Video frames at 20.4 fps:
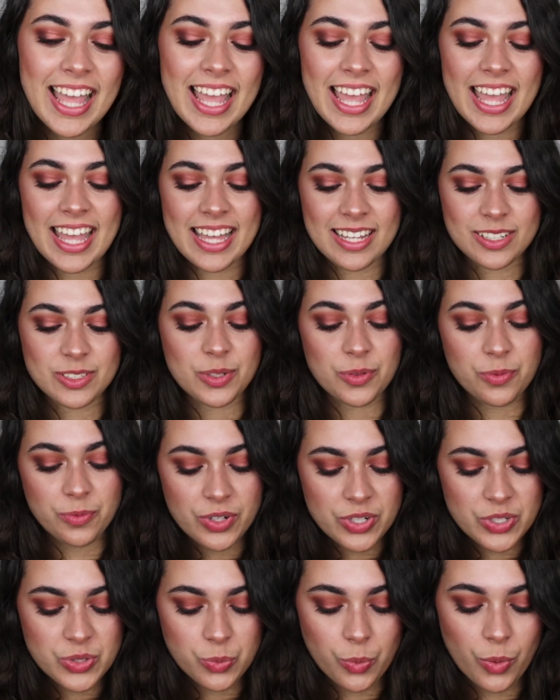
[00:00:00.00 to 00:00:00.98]
And the
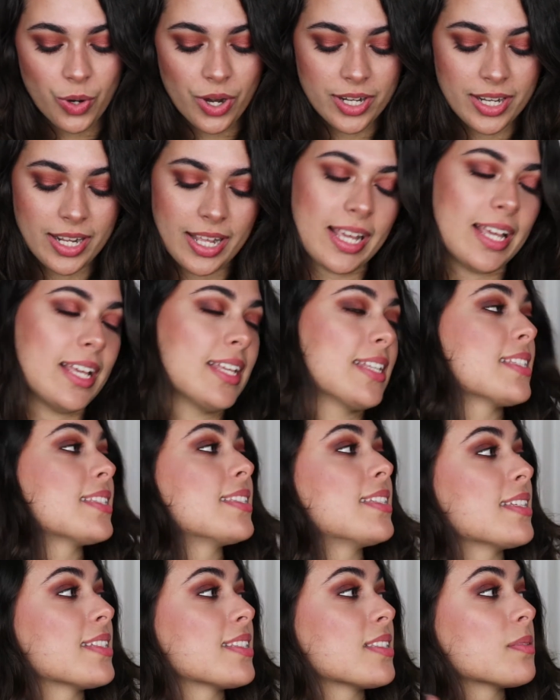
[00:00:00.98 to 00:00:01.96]
first one is
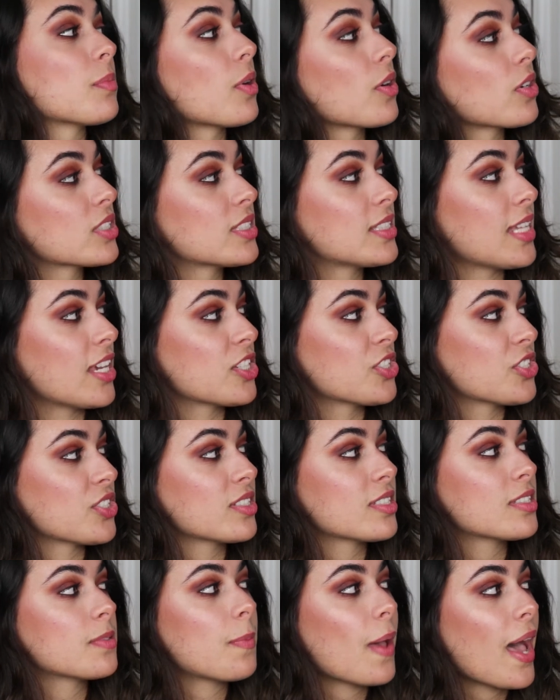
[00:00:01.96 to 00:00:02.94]
the Smoke
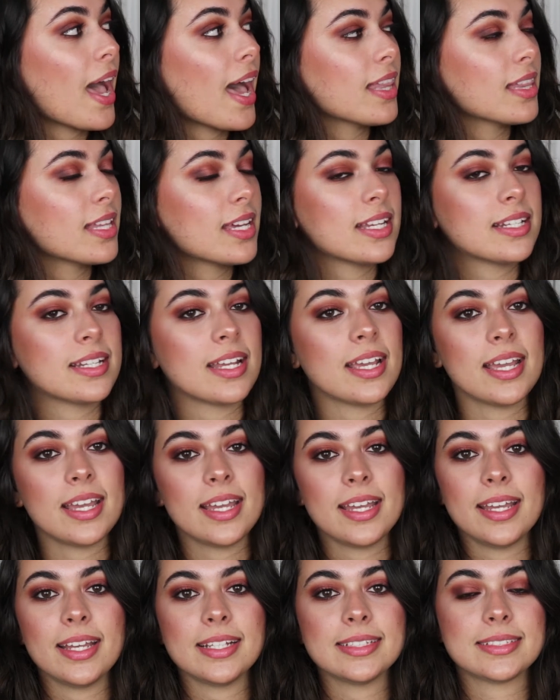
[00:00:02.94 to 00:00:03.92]
Sessions palette.
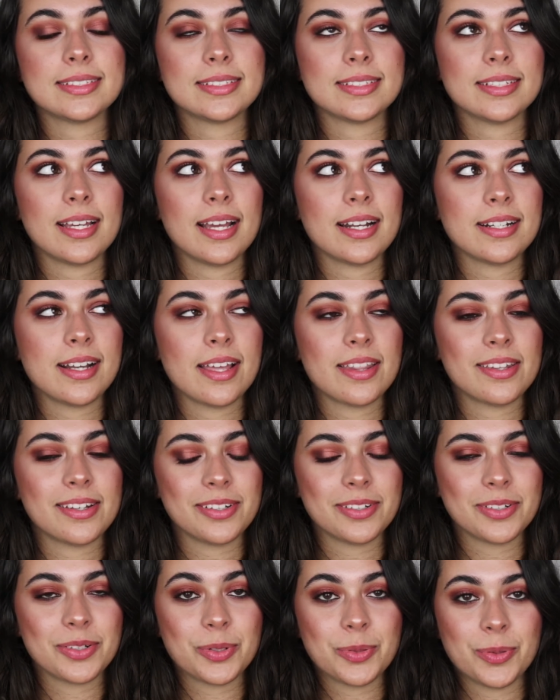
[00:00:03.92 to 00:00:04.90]
It's
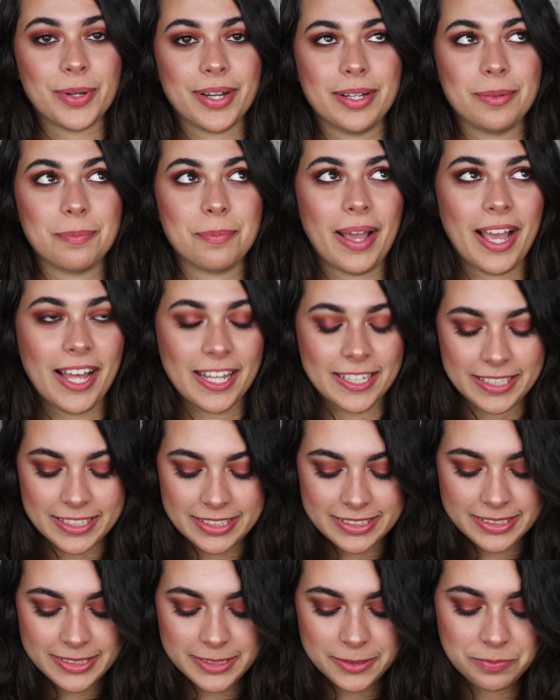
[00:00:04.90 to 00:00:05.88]
another green
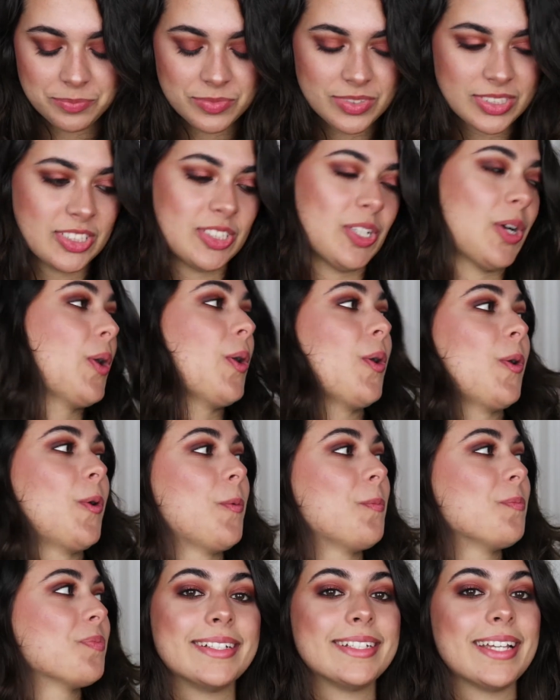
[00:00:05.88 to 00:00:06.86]
palette.
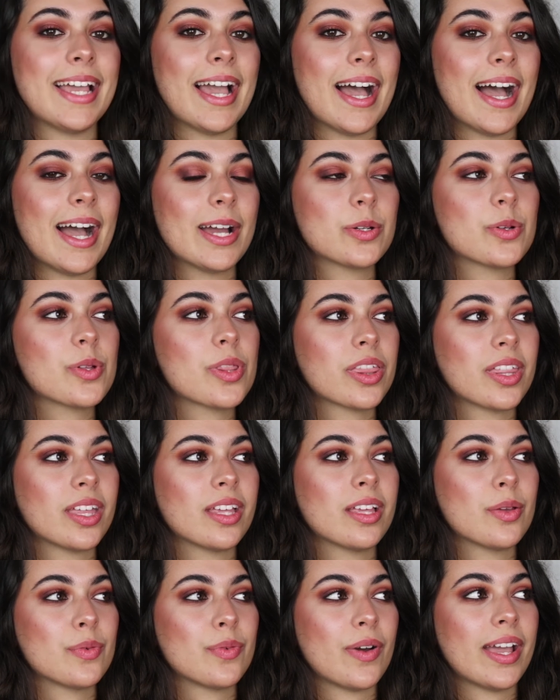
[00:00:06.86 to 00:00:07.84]
So yeah, I don't
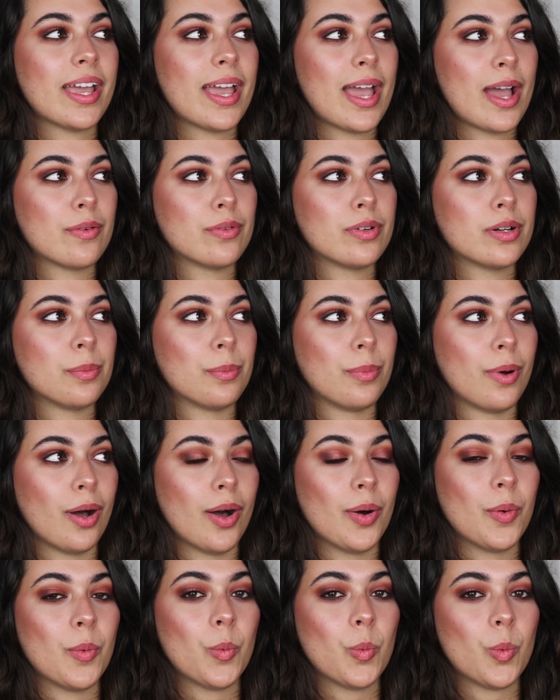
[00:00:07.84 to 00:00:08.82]
think if I ever
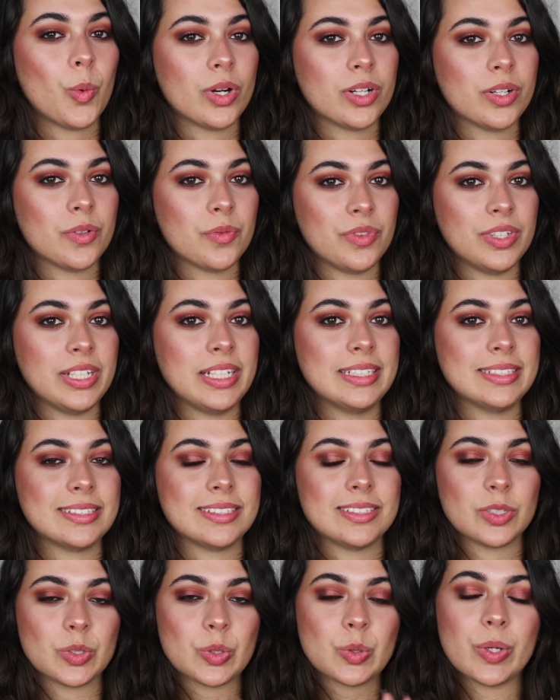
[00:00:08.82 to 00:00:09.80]
bought one of
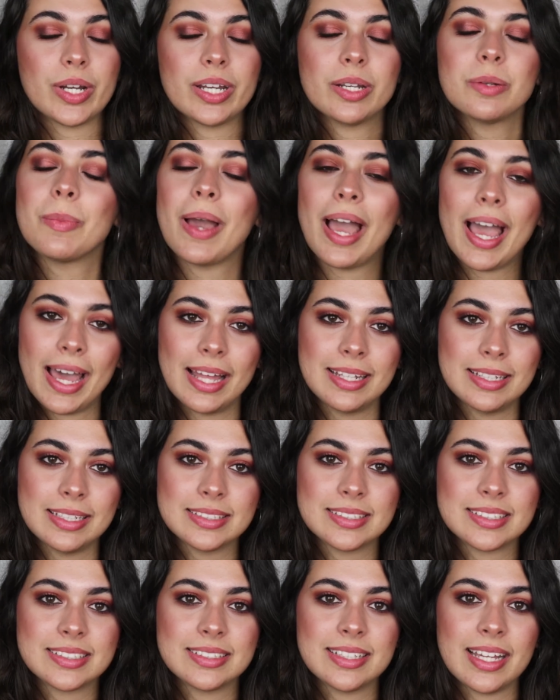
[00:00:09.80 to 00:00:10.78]
these green
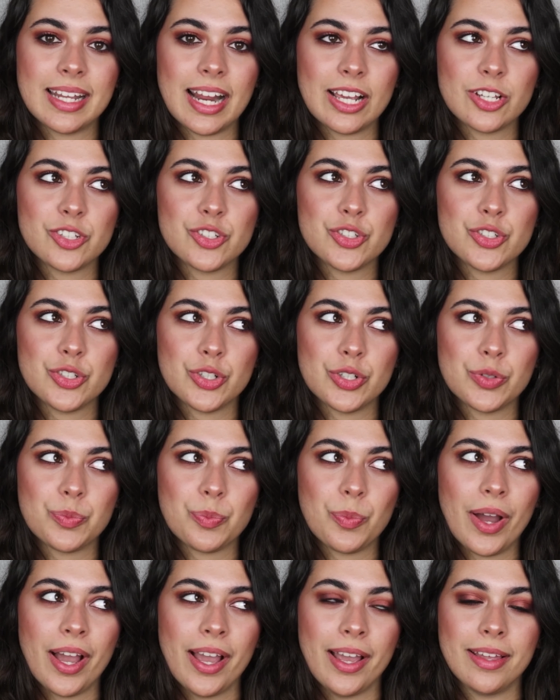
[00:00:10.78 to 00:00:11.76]
palettes that I
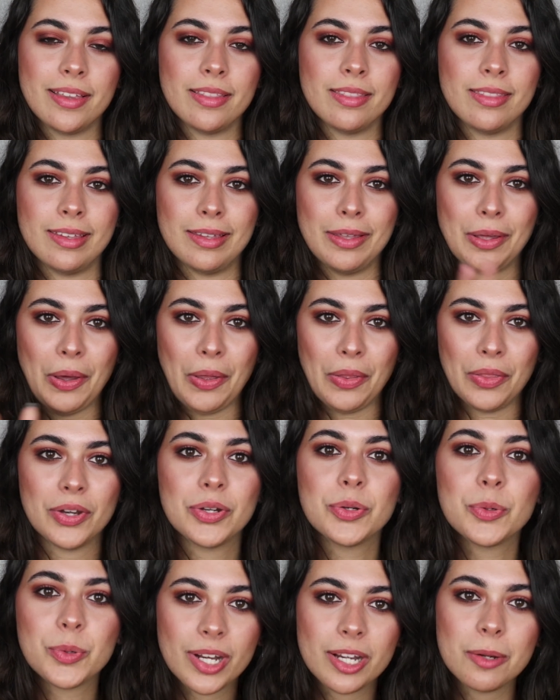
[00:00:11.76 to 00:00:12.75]
should buy the
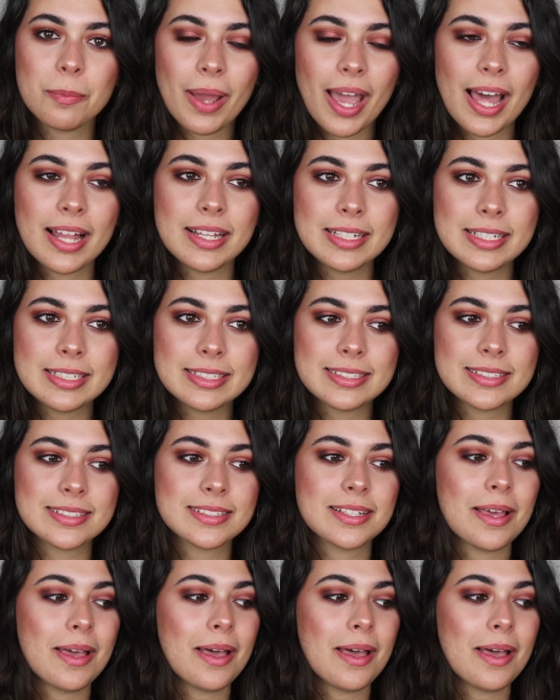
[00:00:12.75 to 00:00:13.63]
other green palettes,